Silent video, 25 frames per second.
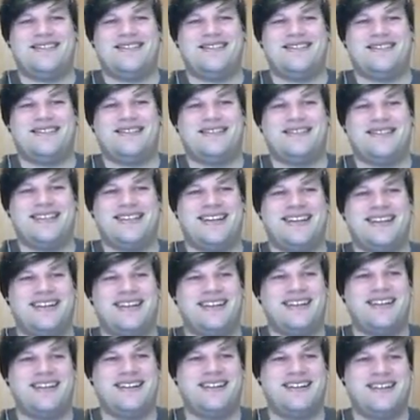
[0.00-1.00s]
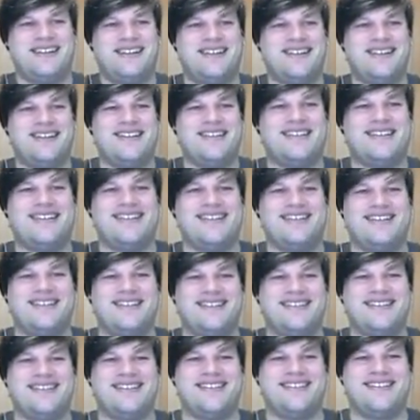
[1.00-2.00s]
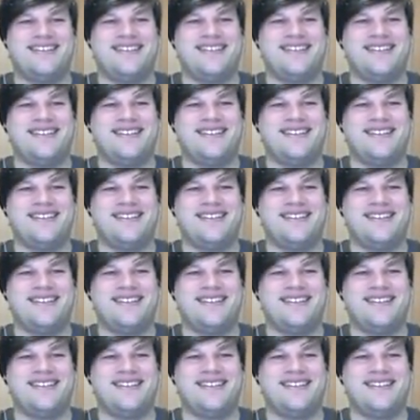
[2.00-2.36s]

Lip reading: [no speech]